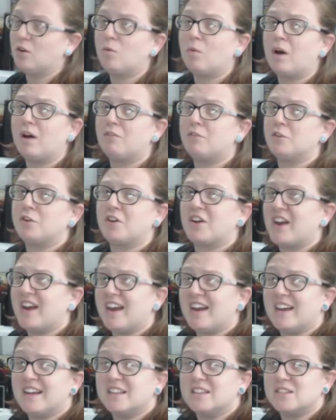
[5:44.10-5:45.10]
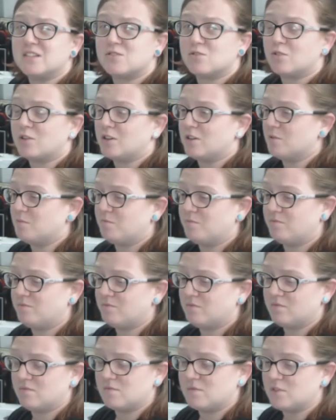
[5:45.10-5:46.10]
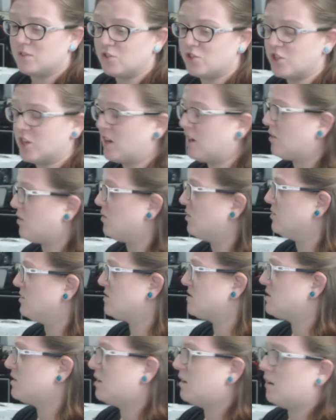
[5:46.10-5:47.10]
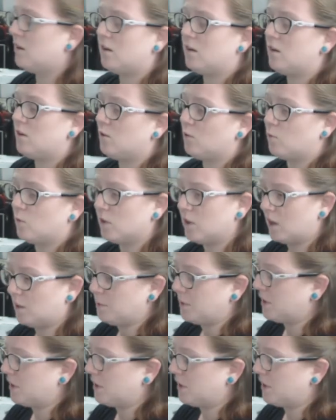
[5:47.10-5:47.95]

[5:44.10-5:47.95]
Don't waffle your hands or your genitals. We'll all